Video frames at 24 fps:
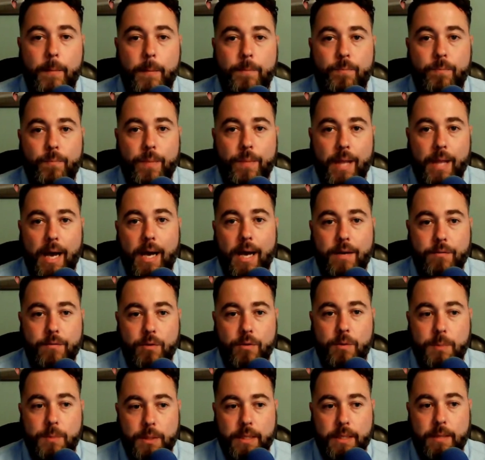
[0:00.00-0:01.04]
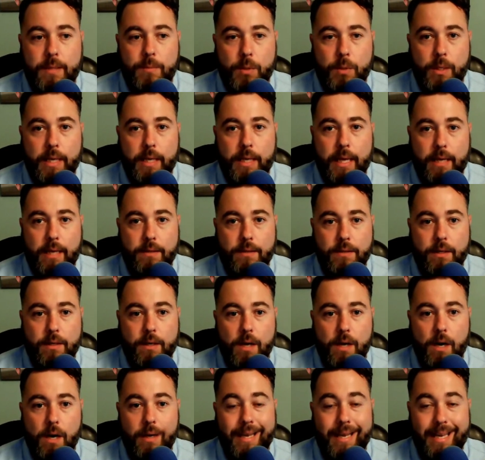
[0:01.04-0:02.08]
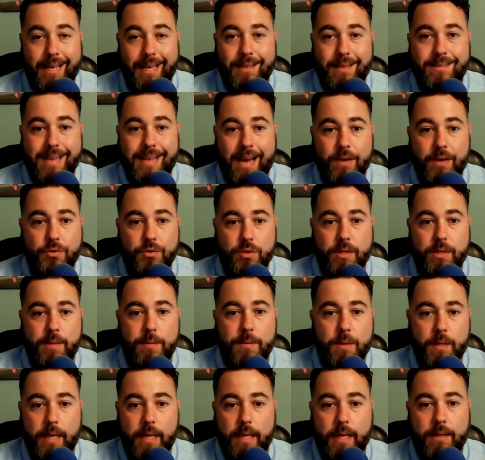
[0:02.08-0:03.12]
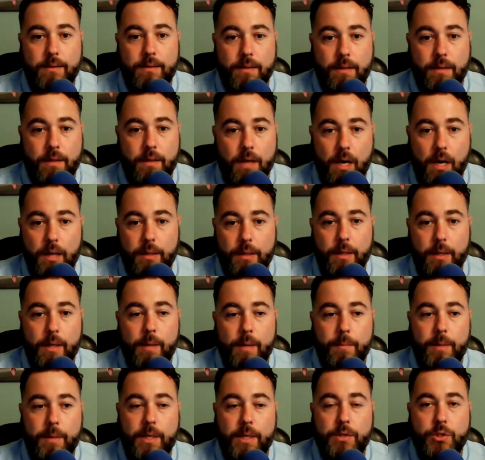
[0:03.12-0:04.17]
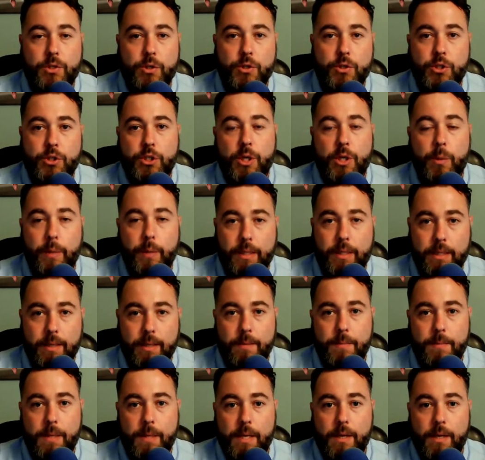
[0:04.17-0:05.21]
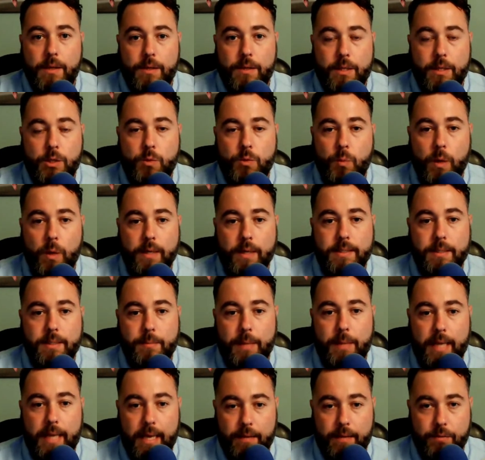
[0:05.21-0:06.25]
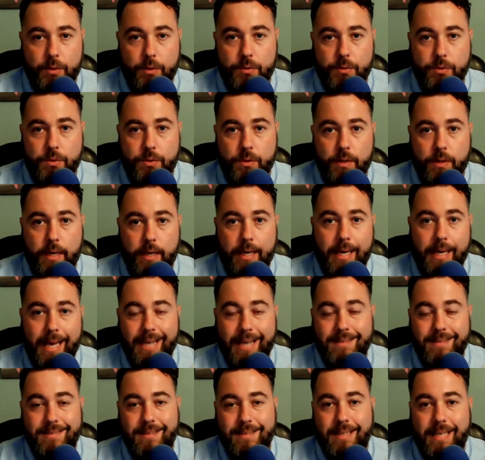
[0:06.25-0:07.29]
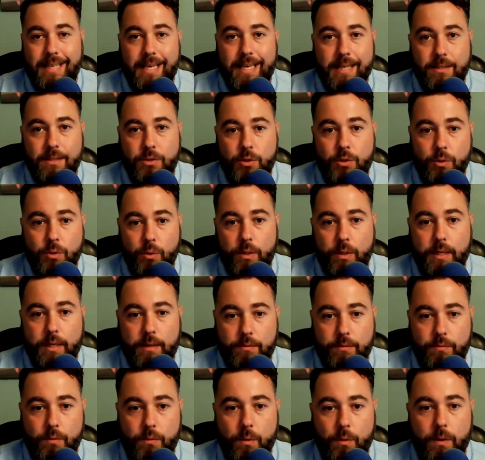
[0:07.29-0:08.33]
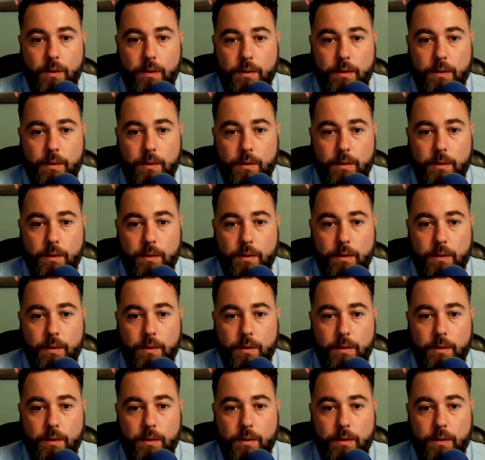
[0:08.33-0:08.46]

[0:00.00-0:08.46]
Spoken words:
non-verbally communicating to the dog is actually communicating to the dog because you're showing them these wanted behaviors. And that's the key that you're looking for.